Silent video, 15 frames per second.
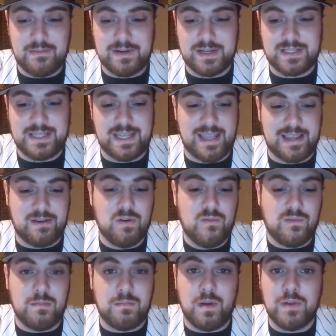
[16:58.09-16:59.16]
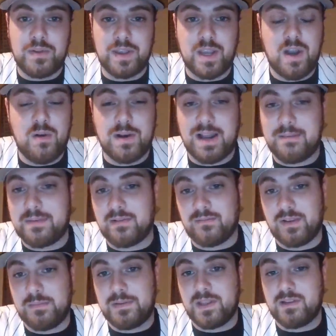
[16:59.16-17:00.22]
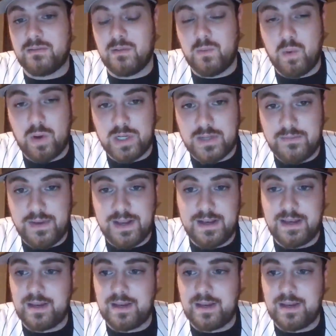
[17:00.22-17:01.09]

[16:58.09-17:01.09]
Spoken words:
I want to say like over a month ago, and I've been reaping the rewards of it.